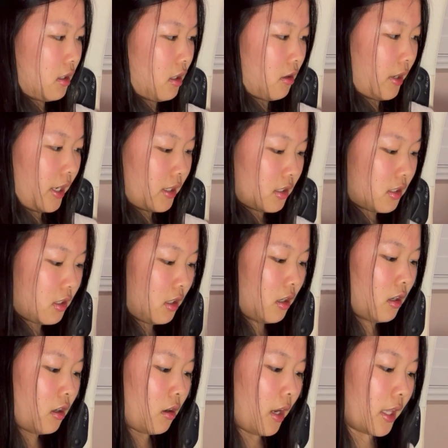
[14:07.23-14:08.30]
Okay, so
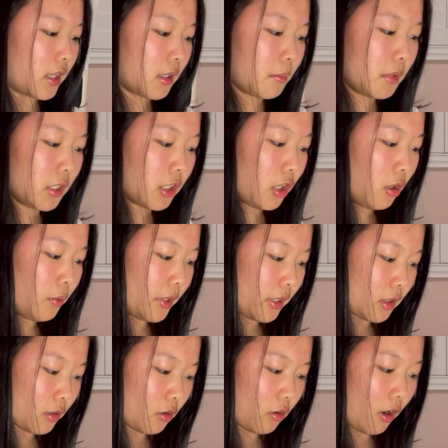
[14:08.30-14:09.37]
I think I'm gonna go with
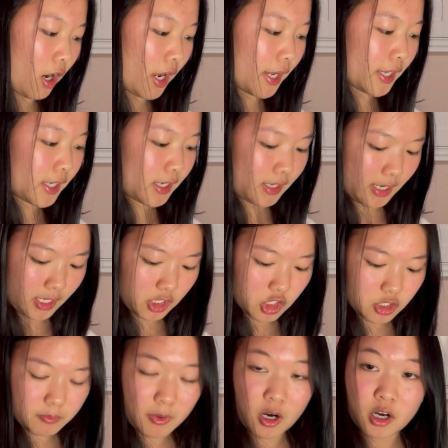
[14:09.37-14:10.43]
Crying in H
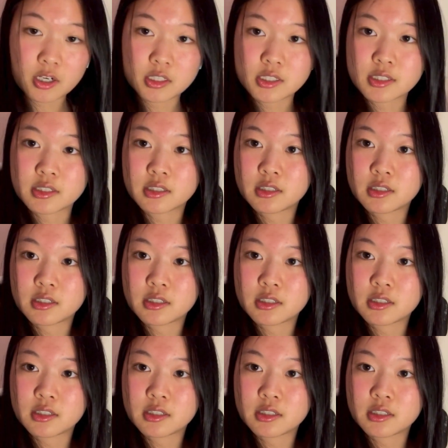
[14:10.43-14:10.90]
Mart.